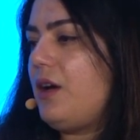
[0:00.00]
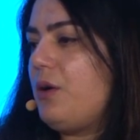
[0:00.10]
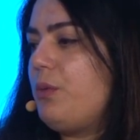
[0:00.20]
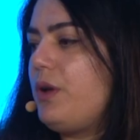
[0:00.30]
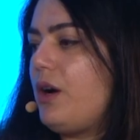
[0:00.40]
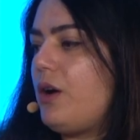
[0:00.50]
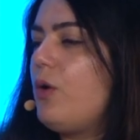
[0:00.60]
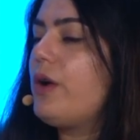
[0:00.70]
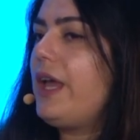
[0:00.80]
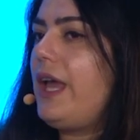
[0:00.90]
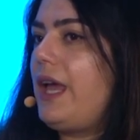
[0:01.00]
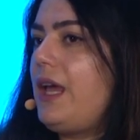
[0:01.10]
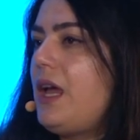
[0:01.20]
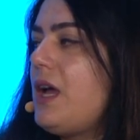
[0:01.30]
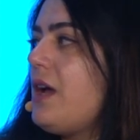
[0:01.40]
we are
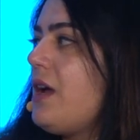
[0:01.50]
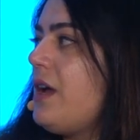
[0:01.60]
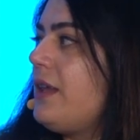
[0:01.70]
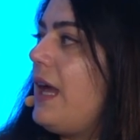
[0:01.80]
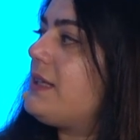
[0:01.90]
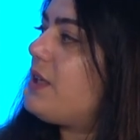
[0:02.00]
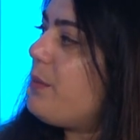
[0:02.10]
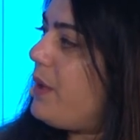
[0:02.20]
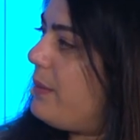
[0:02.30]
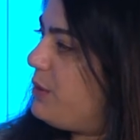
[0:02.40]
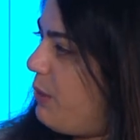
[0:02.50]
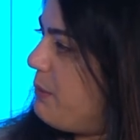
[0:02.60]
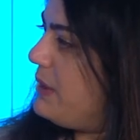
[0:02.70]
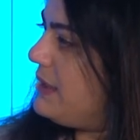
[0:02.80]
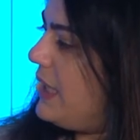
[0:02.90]
OK that sometimes by
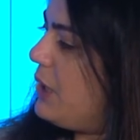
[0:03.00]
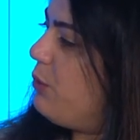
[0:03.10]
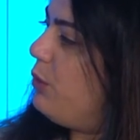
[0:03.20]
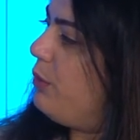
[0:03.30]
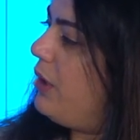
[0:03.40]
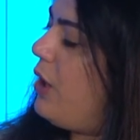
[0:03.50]
mistake we'll